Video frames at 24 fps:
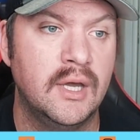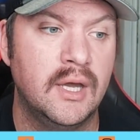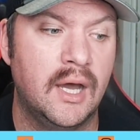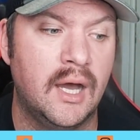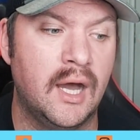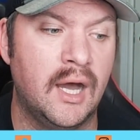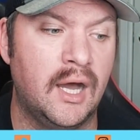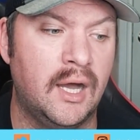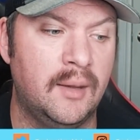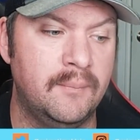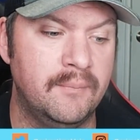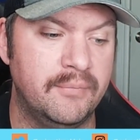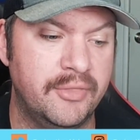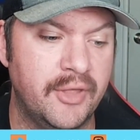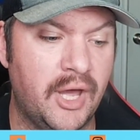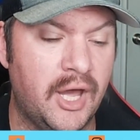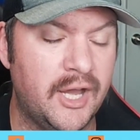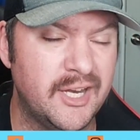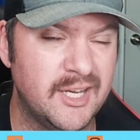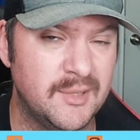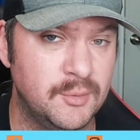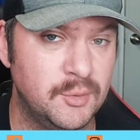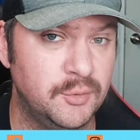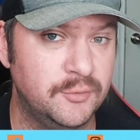Um, the
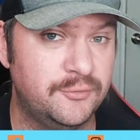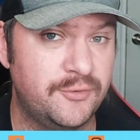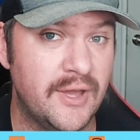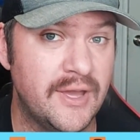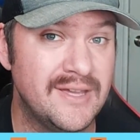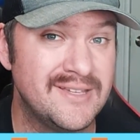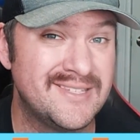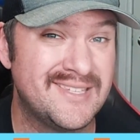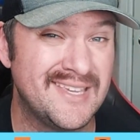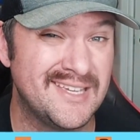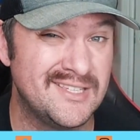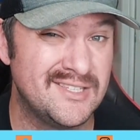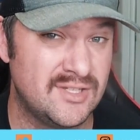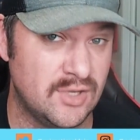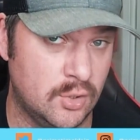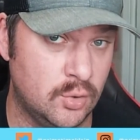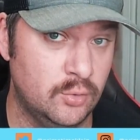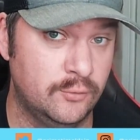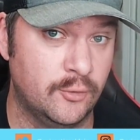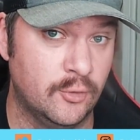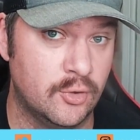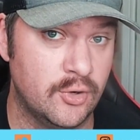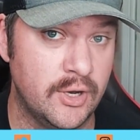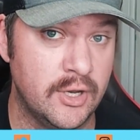honeymoon phase is
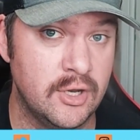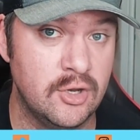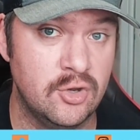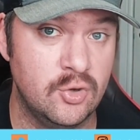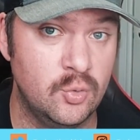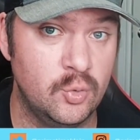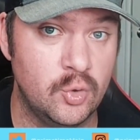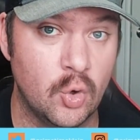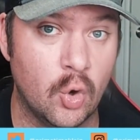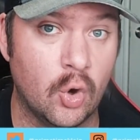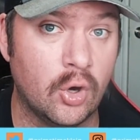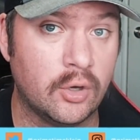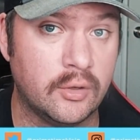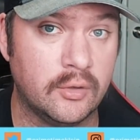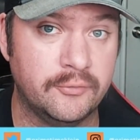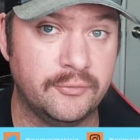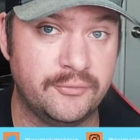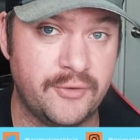over in New York.